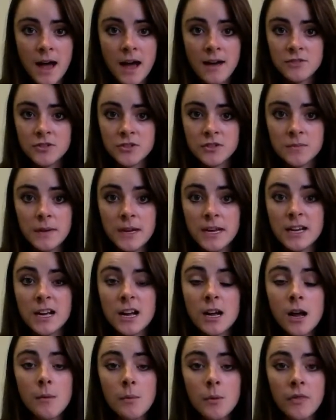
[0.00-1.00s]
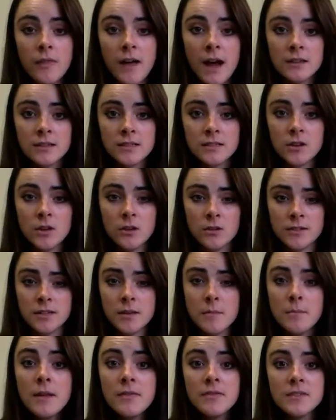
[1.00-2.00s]
after spending a couple $1,000
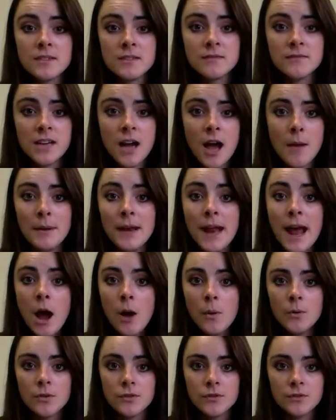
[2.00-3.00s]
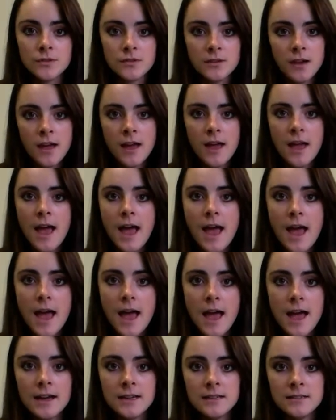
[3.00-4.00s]
and months of time and hours.
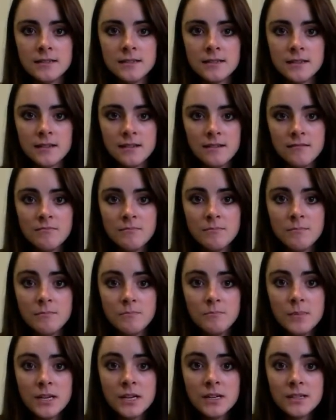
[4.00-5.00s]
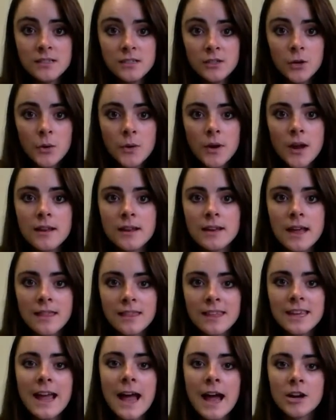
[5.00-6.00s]
And because, you know,
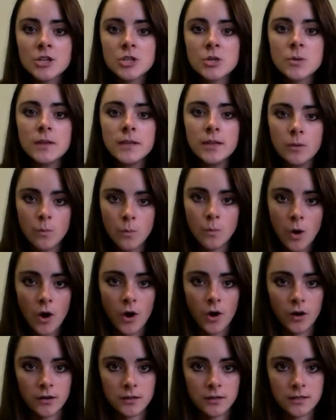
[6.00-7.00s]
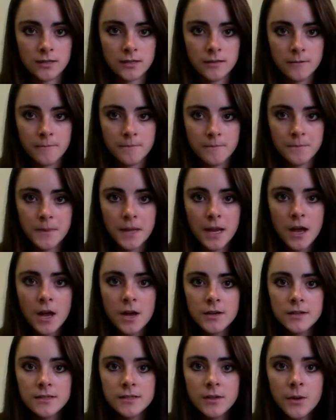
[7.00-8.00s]
nothing actually worked.
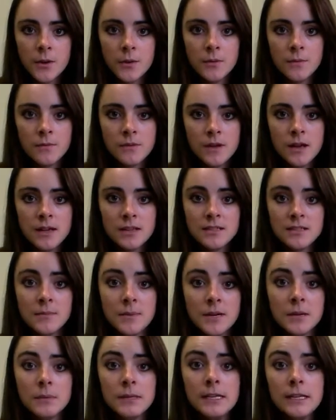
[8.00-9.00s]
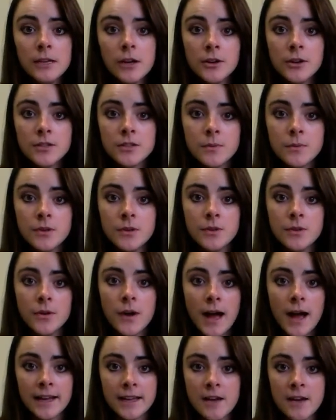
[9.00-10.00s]
So, to be completely honest with
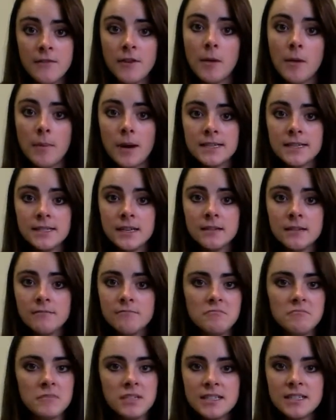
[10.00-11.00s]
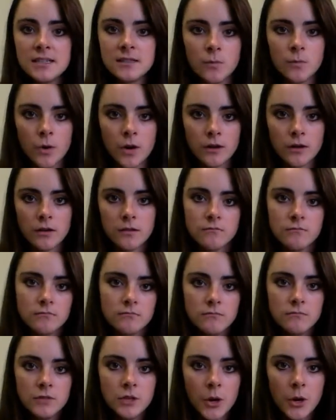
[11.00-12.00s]
you, I gave up. I said, this doesn't work.
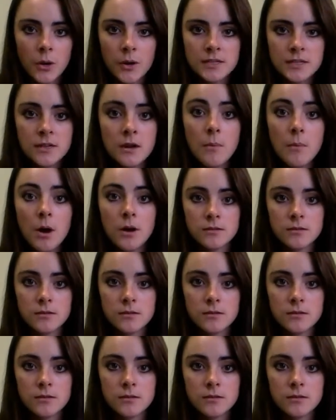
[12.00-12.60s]
You know, it's not